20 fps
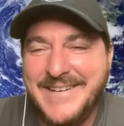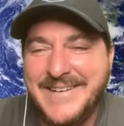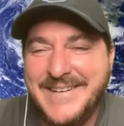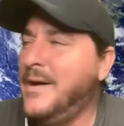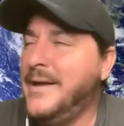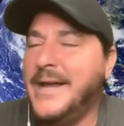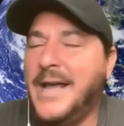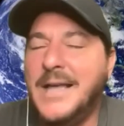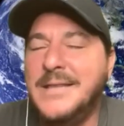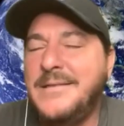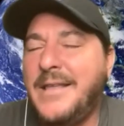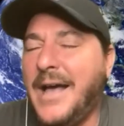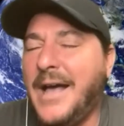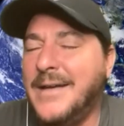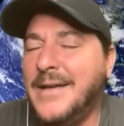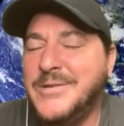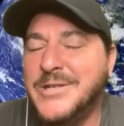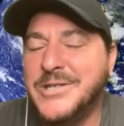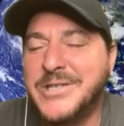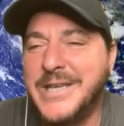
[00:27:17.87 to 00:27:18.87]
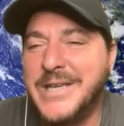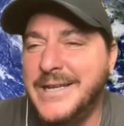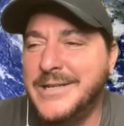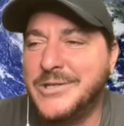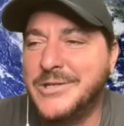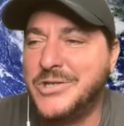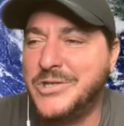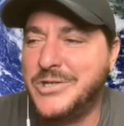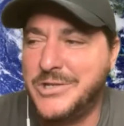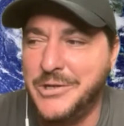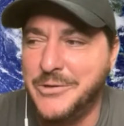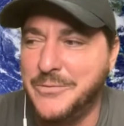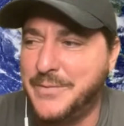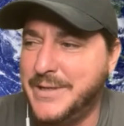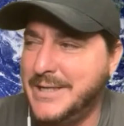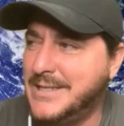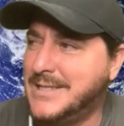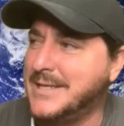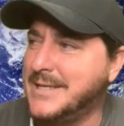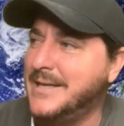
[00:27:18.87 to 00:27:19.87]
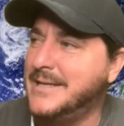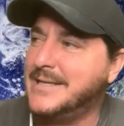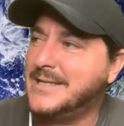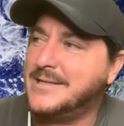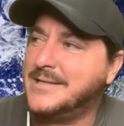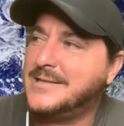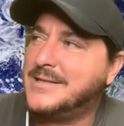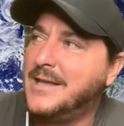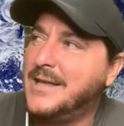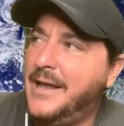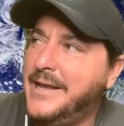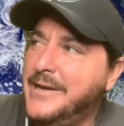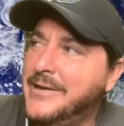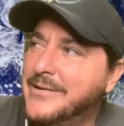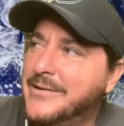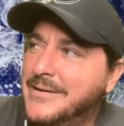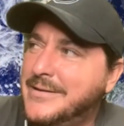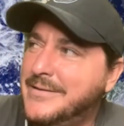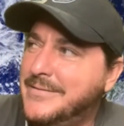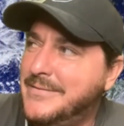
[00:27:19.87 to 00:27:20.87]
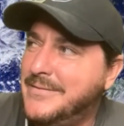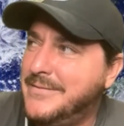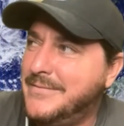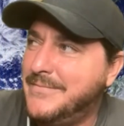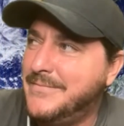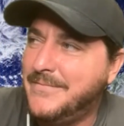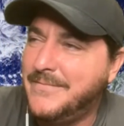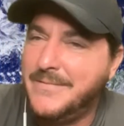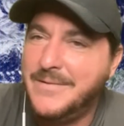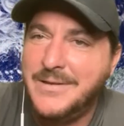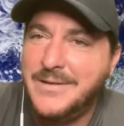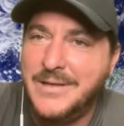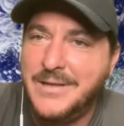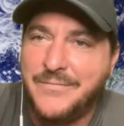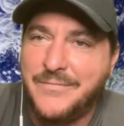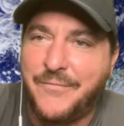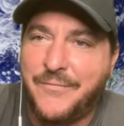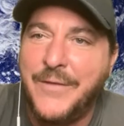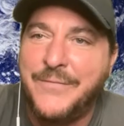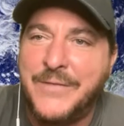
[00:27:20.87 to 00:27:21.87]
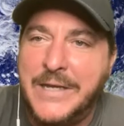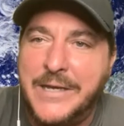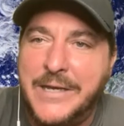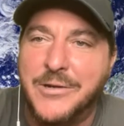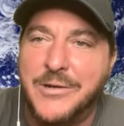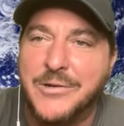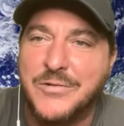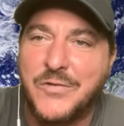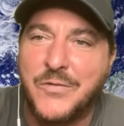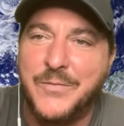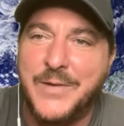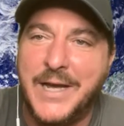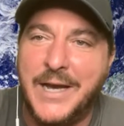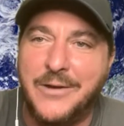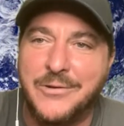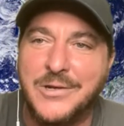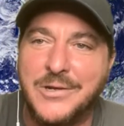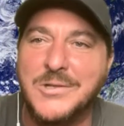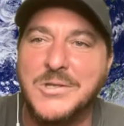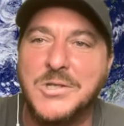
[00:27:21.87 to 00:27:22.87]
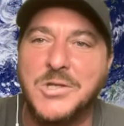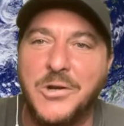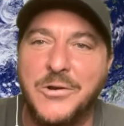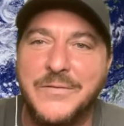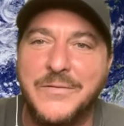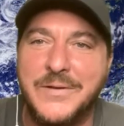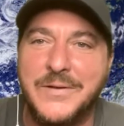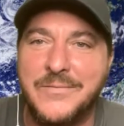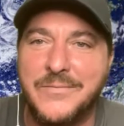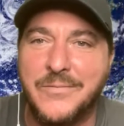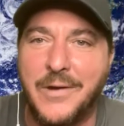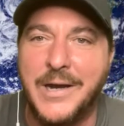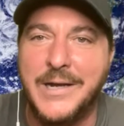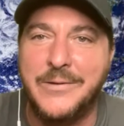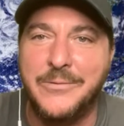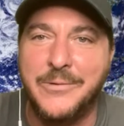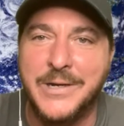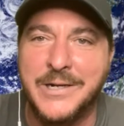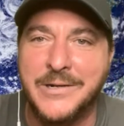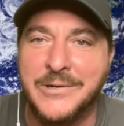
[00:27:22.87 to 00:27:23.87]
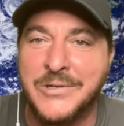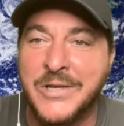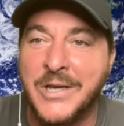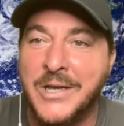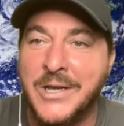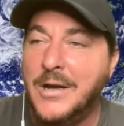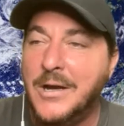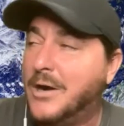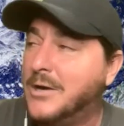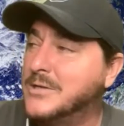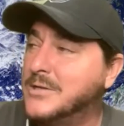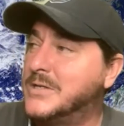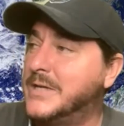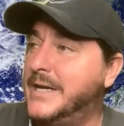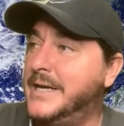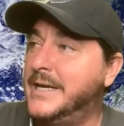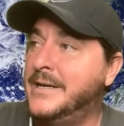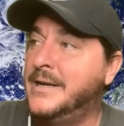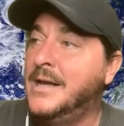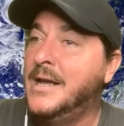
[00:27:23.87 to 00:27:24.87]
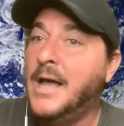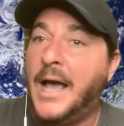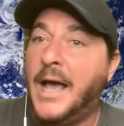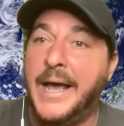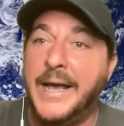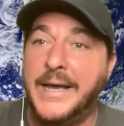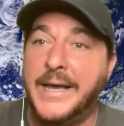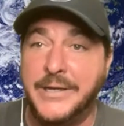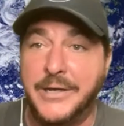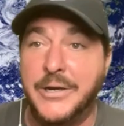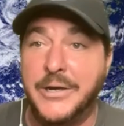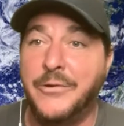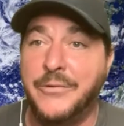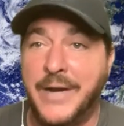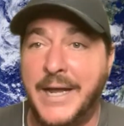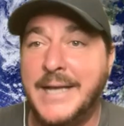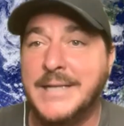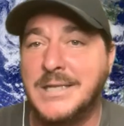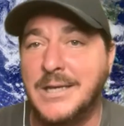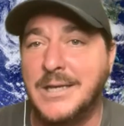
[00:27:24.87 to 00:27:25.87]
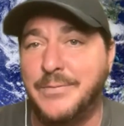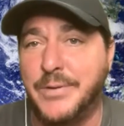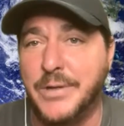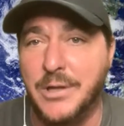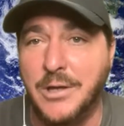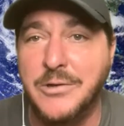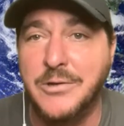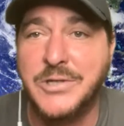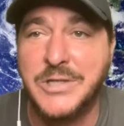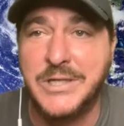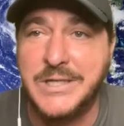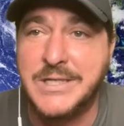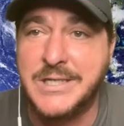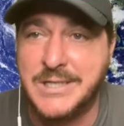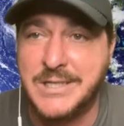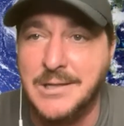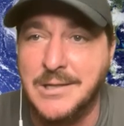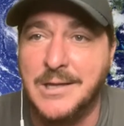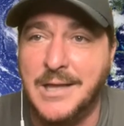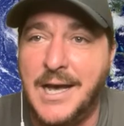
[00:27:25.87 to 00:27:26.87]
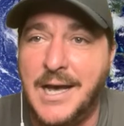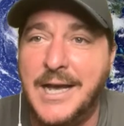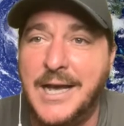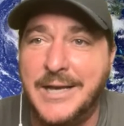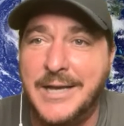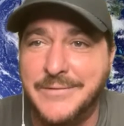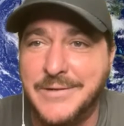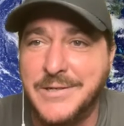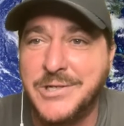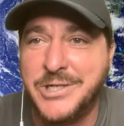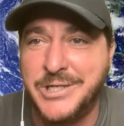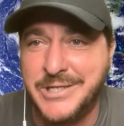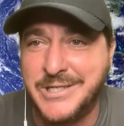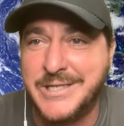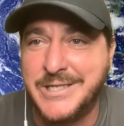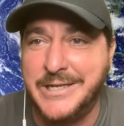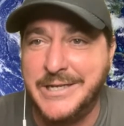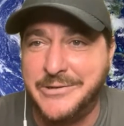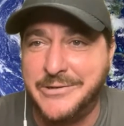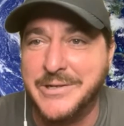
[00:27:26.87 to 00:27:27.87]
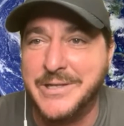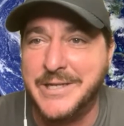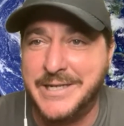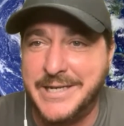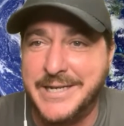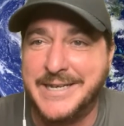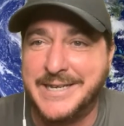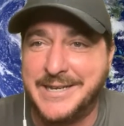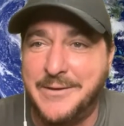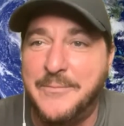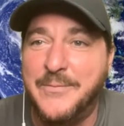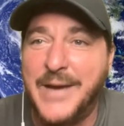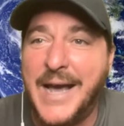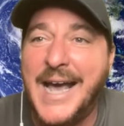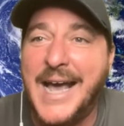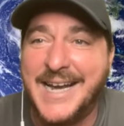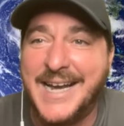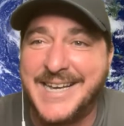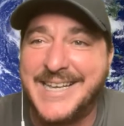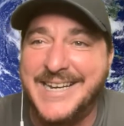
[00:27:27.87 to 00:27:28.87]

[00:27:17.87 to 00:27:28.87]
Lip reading: What? I'm just saying it's stupid. It's like hearing 50 years from now, conservative right-wingers are saying, hey, you know, Nancy Pelosi's still alive and she's secretly going to come back.